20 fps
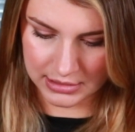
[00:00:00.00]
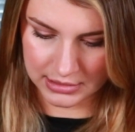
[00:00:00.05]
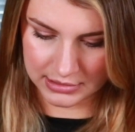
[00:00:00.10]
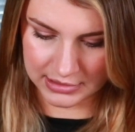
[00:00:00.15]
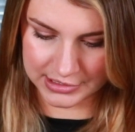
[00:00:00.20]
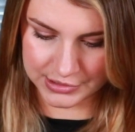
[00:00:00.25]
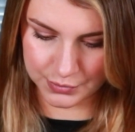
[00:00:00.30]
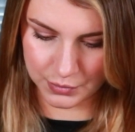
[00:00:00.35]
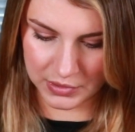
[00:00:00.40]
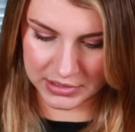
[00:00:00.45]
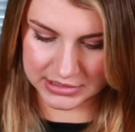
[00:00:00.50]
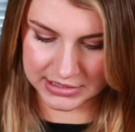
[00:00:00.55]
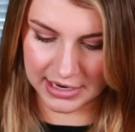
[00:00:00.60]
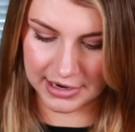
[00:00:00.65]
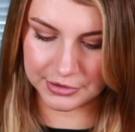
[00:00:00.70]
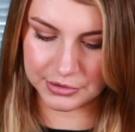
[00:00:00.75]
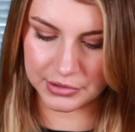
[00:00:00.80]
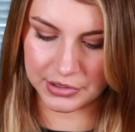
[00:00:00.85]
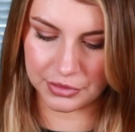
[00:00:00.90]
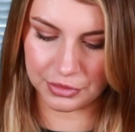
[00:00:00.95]
This was
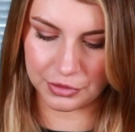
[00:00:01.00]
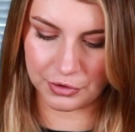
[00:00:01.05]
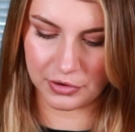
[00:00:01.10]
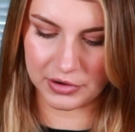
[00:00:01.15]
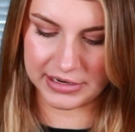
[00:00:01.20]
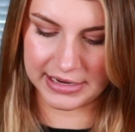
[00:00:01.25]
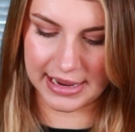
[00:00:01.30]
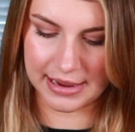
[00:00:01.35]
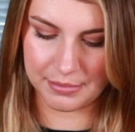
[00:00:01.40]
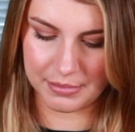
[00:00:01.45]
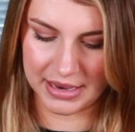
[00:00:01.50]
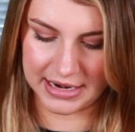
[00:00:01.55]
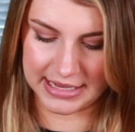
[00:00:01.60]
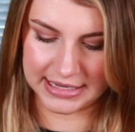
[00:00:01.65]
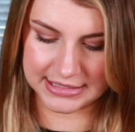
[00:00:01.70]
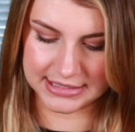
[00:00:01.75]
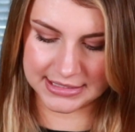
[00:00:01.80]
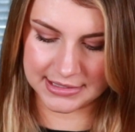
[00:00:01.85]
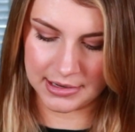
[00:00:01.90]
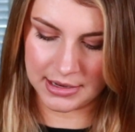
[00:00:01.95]
138
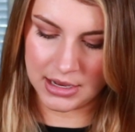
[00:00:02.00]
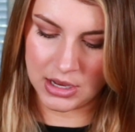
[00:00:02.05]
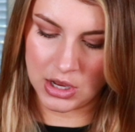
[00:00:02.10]
minutes.